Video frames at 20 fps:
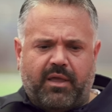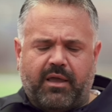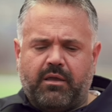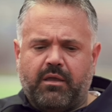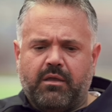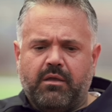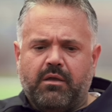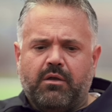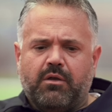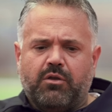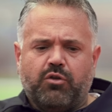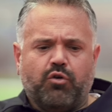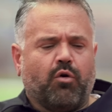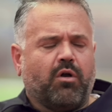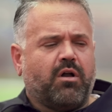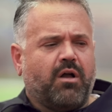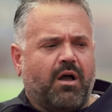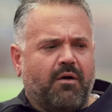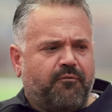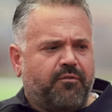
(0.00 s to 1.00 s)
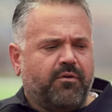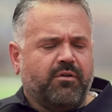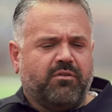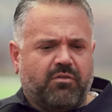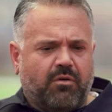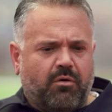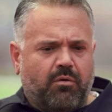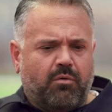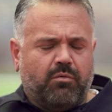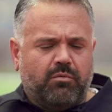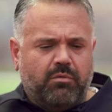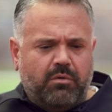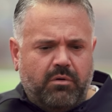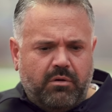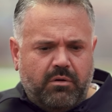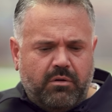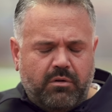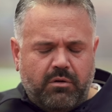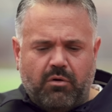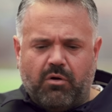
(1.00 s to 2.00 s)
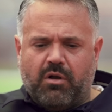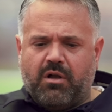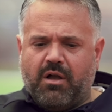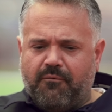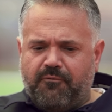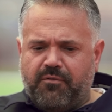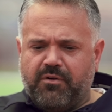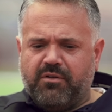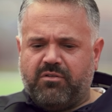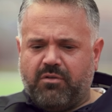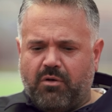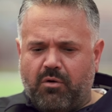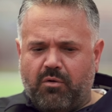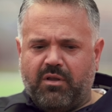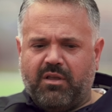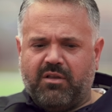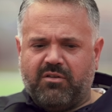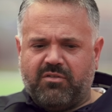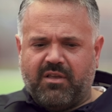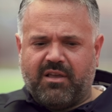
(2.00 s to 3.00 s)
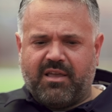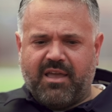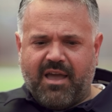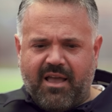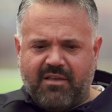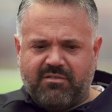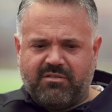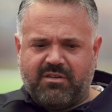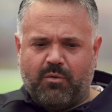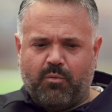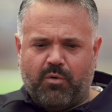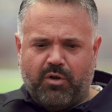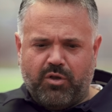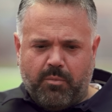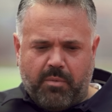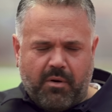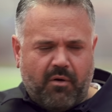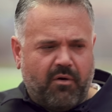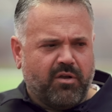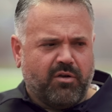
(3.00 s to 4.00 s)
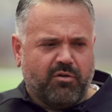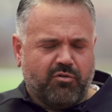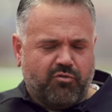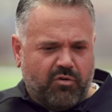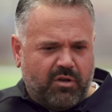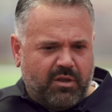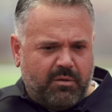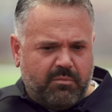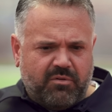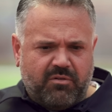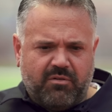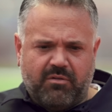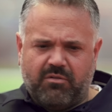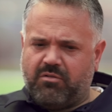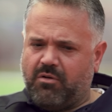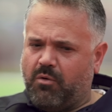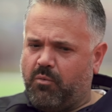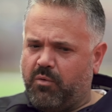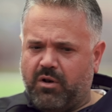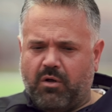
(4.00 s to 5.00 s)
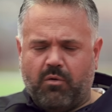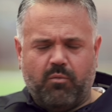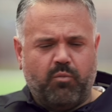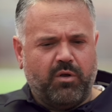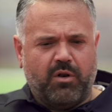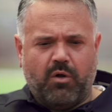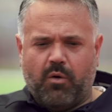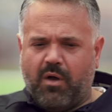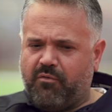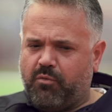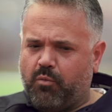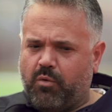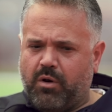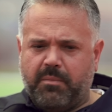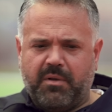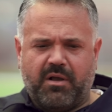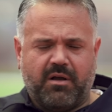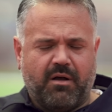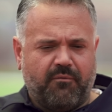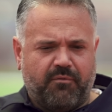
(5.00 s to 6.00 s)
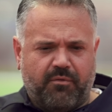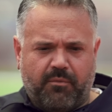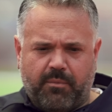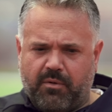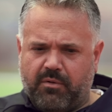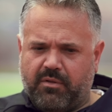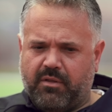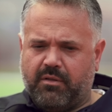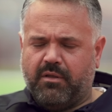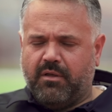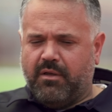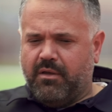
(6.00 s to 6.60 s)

Like your comfort zone, your comfort zone is the casket where you bury your dreams. And so we don't we don't ever want to be comfortable.